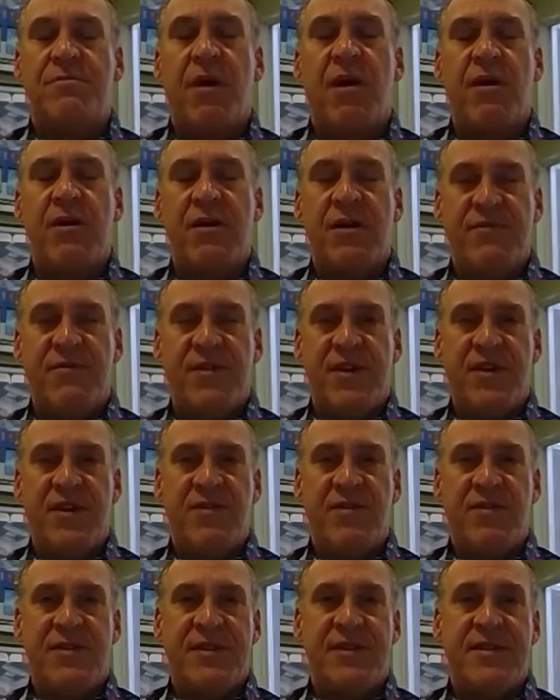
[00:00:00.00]
part of
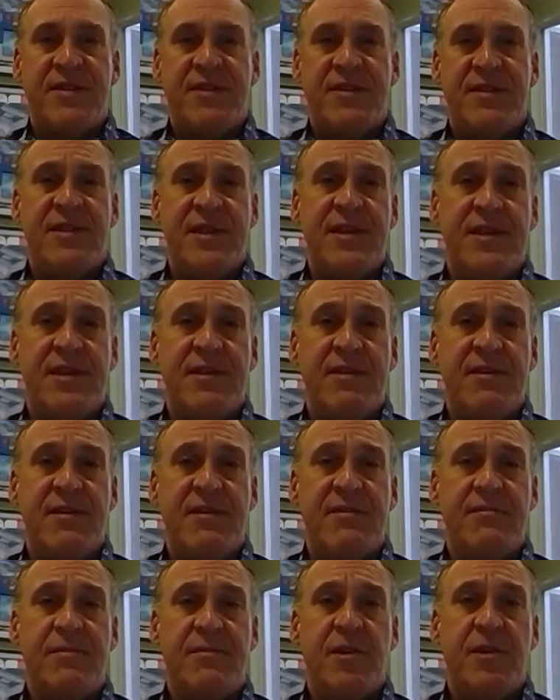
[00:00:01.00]
it, just to see,